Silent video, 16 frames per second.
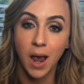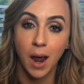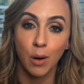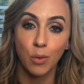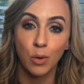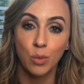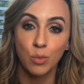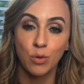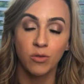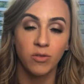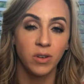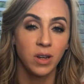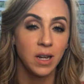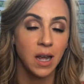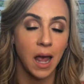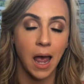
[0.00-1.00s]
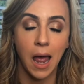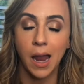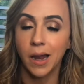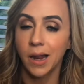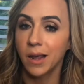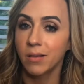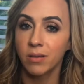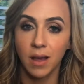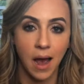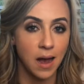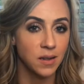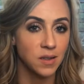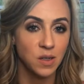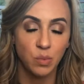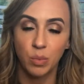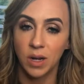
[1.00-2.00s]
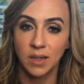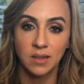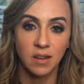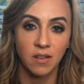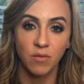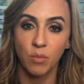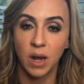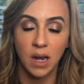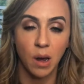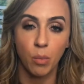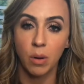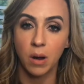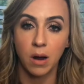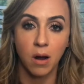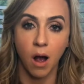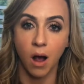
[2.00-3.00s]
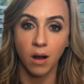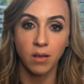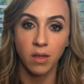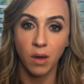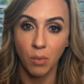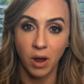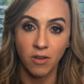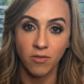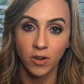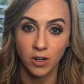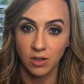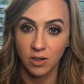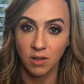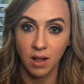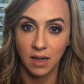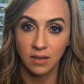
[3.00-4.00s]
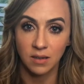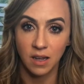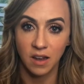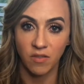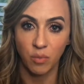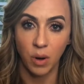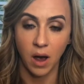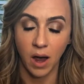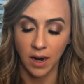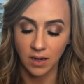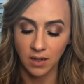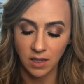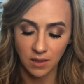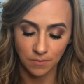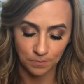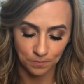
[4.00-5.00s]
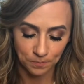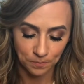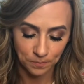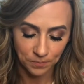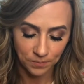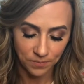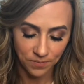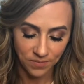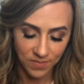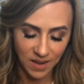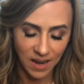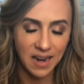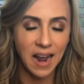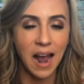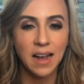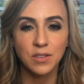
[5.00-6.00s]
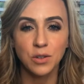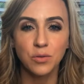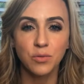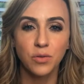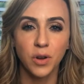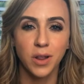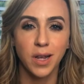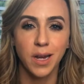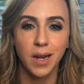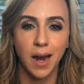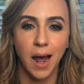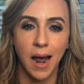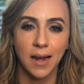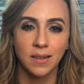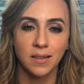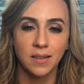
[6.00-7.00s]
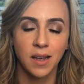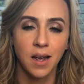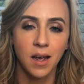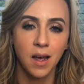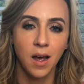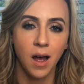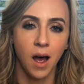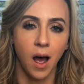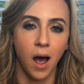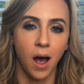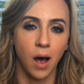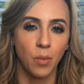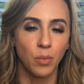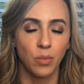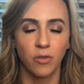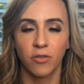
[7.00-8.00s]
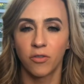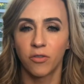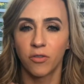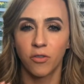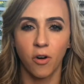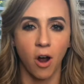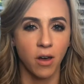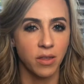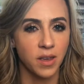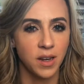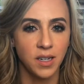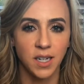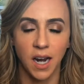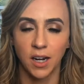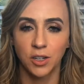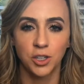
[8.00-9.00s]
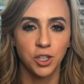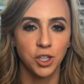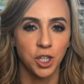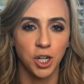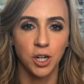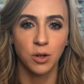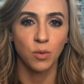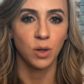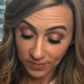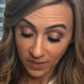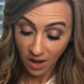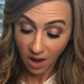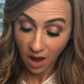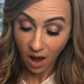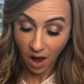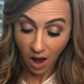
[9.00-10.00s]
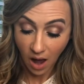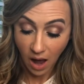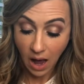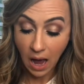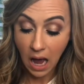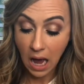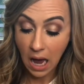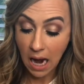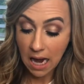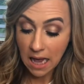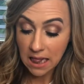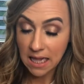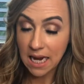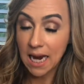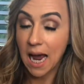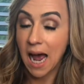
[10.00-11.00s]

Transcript: at removing any last bits of makeup and gunk that my first cleanse left behind. And it has a really nice frothy texture. Highly,